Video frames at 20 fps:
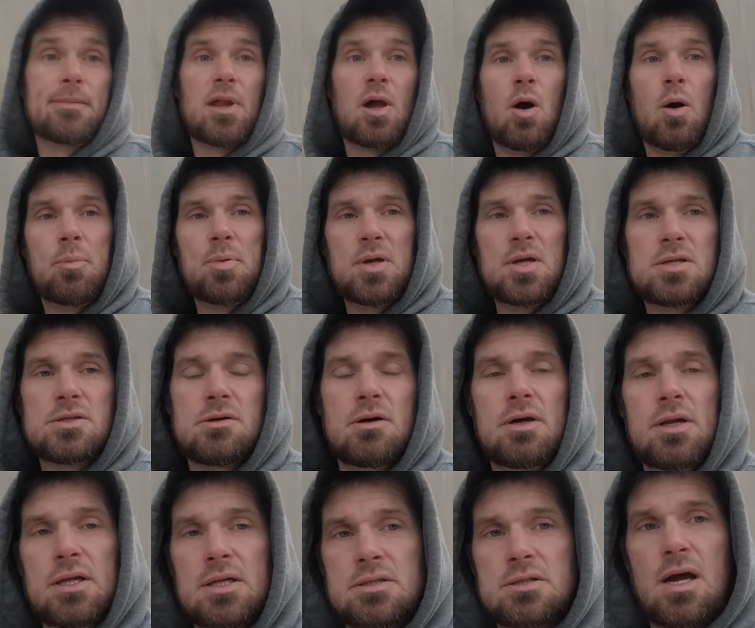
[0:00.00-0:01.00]
Hope you
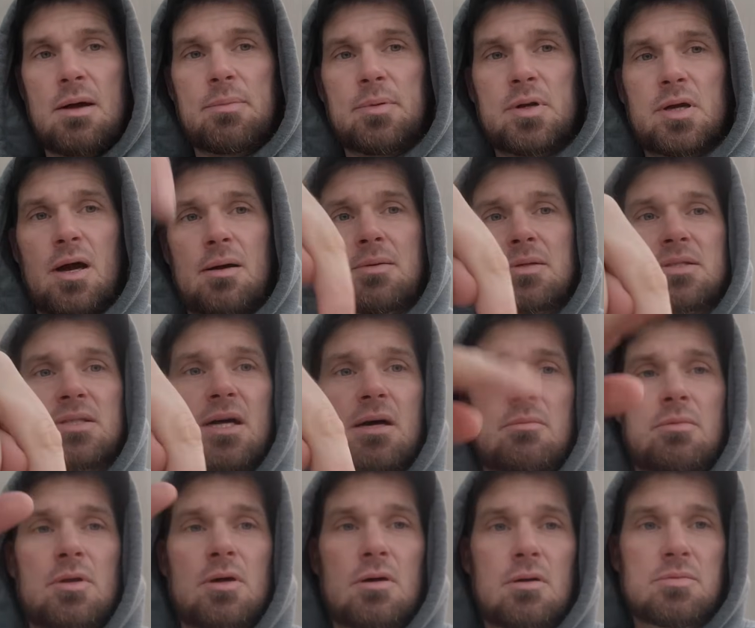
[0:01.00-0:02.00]
enjoyed it. Drop your comments down
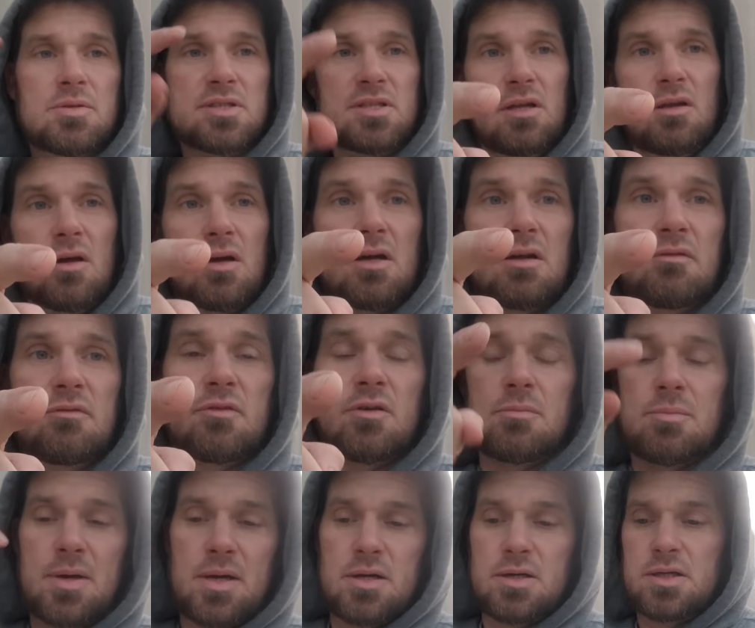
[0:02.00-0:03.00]
below. I'm still looking for a
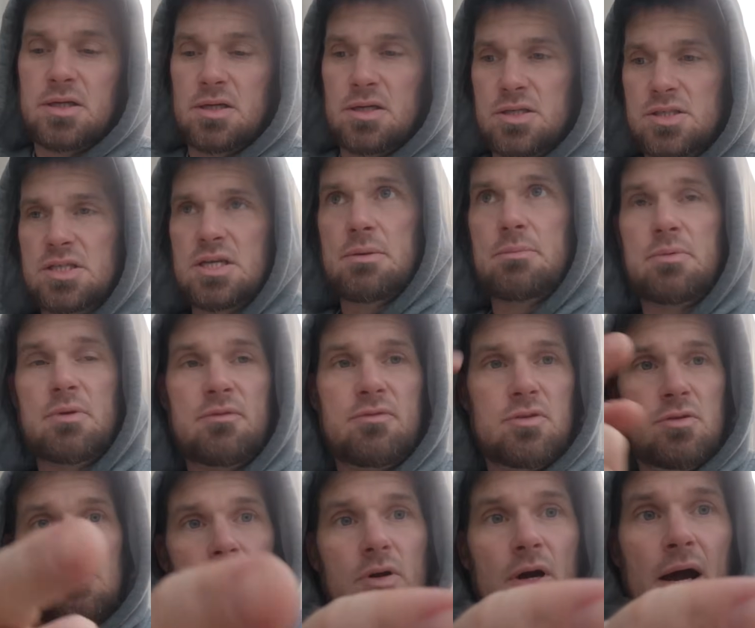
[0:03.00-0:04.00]
better dealership. If
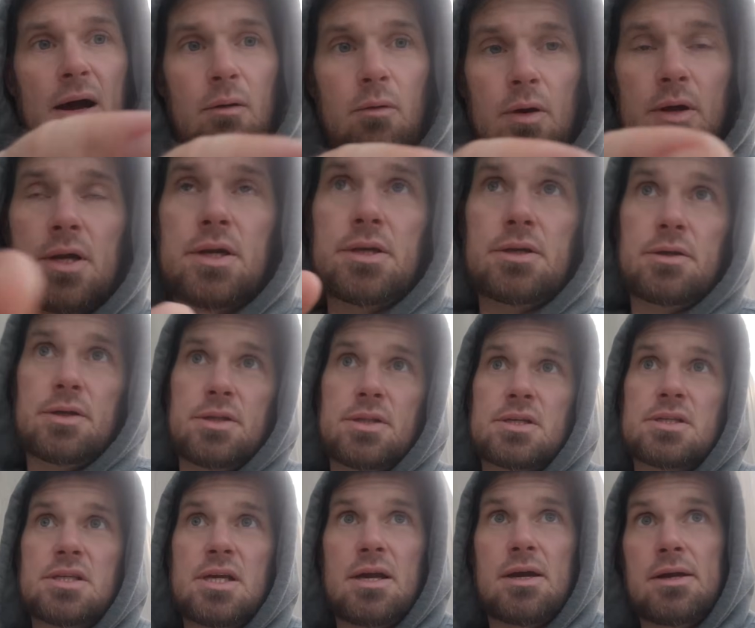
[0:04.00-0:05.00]
you've got one and you're in
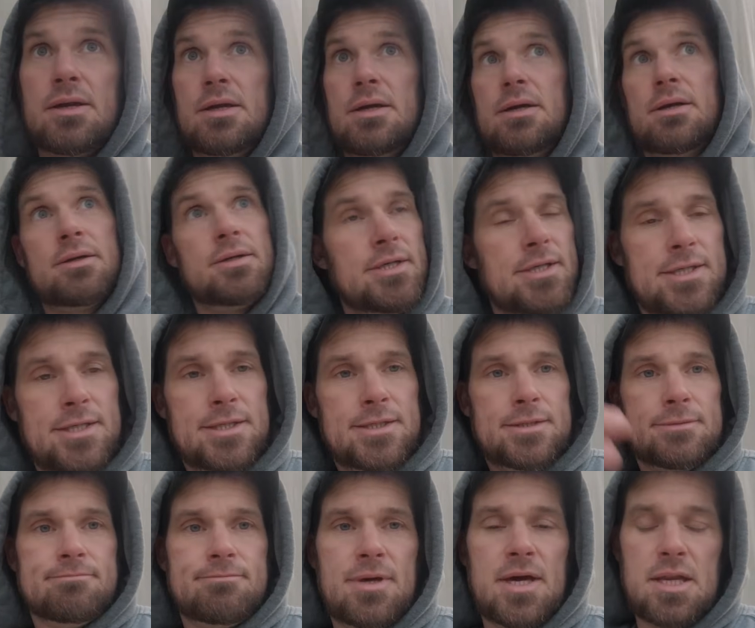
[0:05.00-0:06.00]
this area or
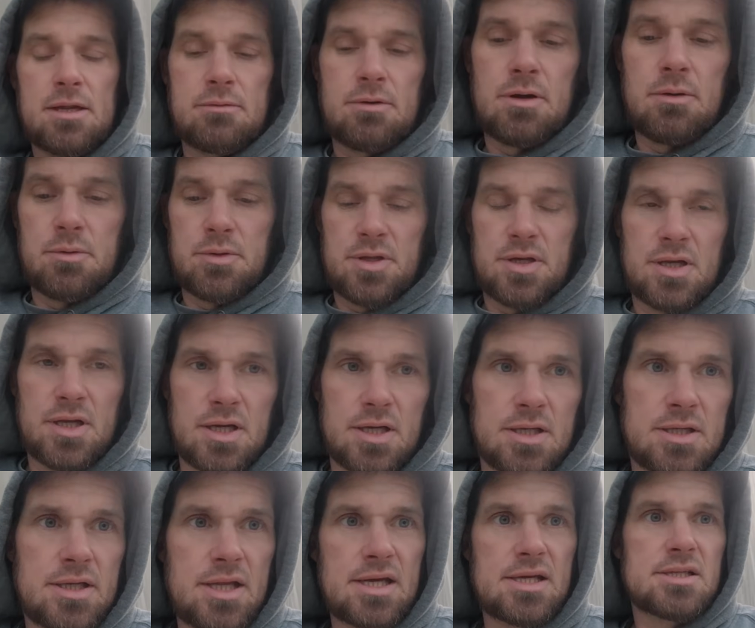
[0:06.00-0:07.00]
anywhere within a
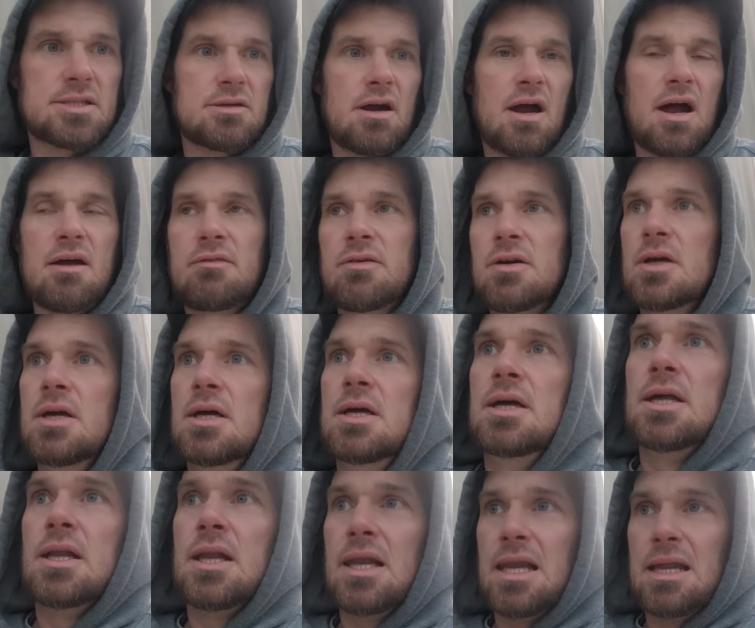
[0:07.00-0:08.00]
day's drive,
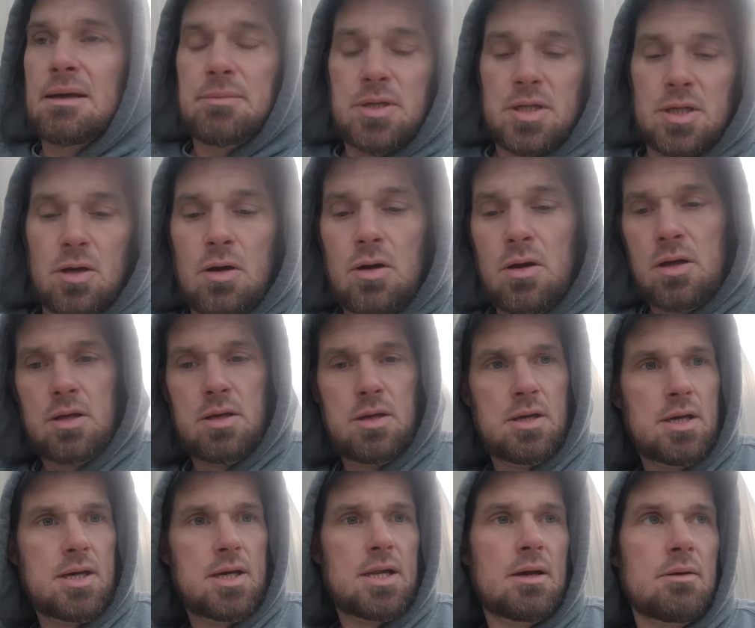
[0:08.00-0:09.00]
let me know,
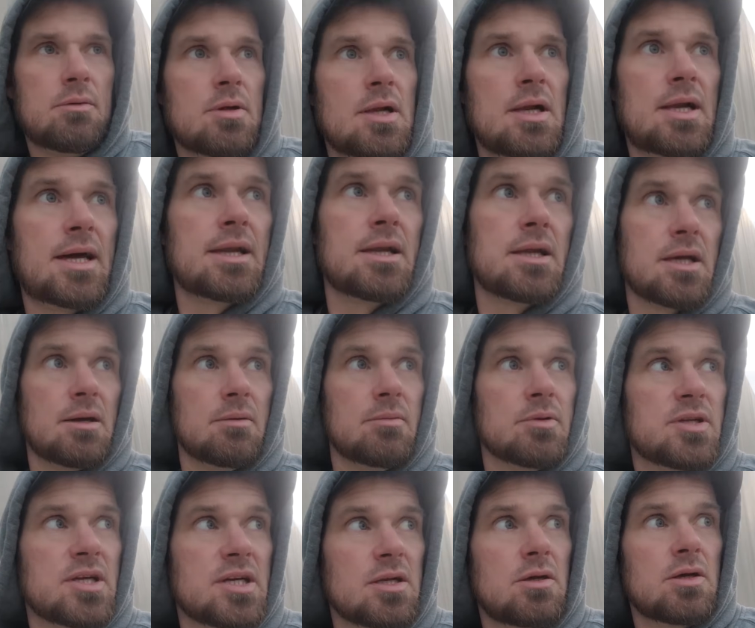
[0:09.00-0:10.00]
and I would gladly come and
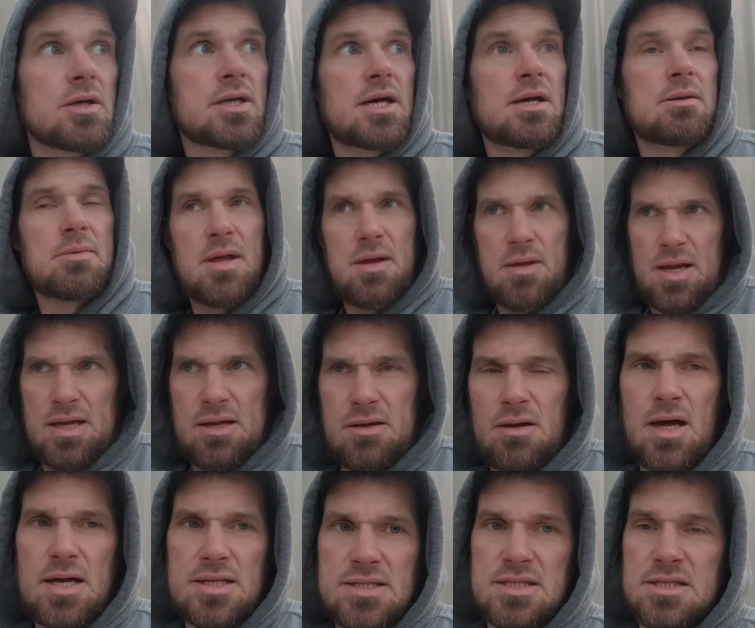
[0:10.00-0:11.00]
take a look at it. But I like
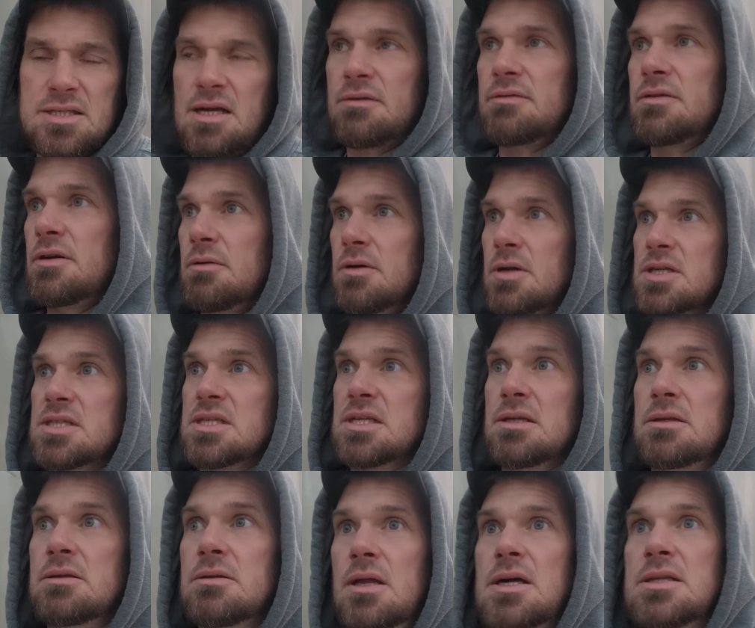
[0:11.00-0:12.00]
lots of stuff. I want to see
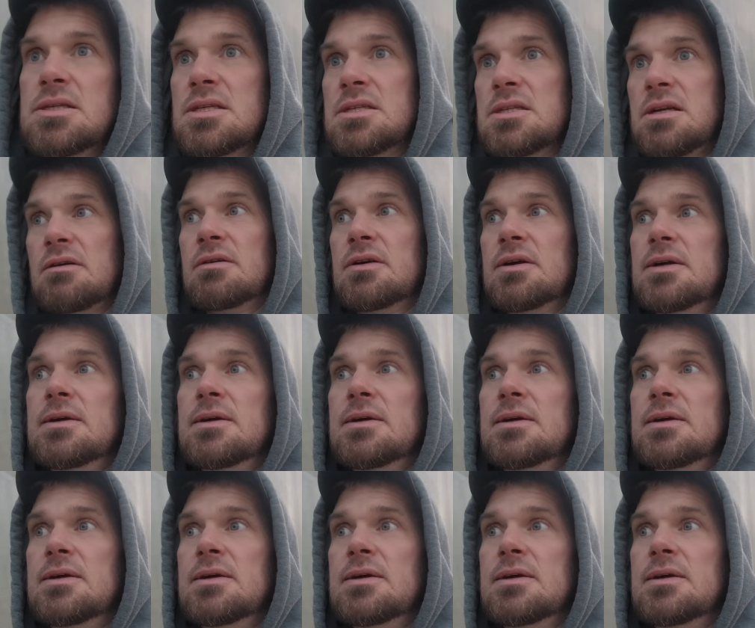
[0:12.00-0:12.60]
lots of stuff.